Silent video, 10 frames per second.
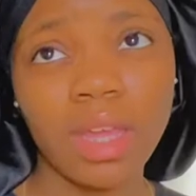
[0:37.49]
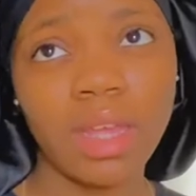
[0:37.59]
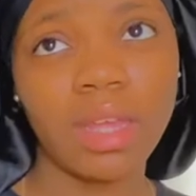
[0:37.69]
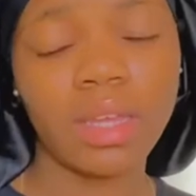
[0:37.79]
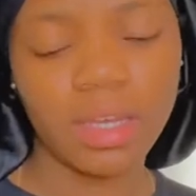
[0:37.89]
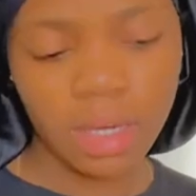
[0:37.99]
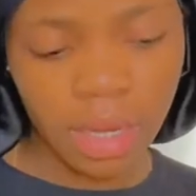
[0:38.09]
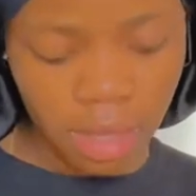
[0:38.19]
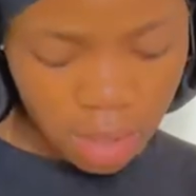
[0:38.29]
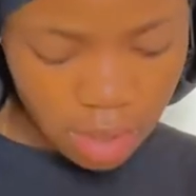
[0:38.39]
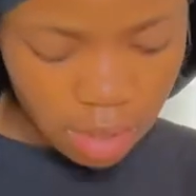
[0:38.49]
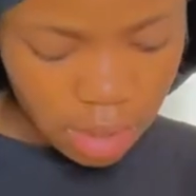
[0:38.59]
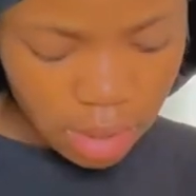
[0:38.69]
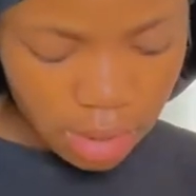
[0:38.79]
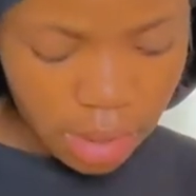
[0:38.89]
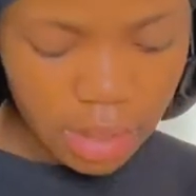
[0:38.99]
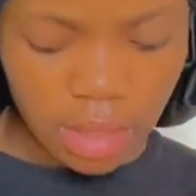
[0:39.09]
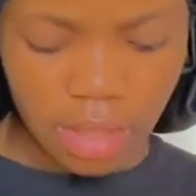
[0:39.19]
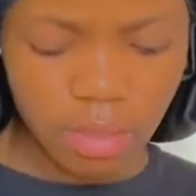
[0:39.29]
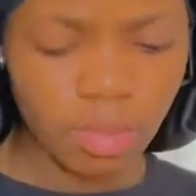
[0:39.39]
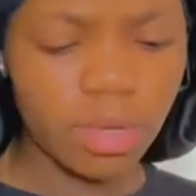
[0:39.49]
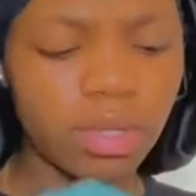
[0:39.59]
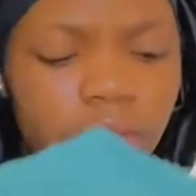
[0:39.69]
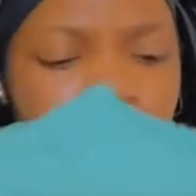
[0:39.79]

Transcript: and I think this was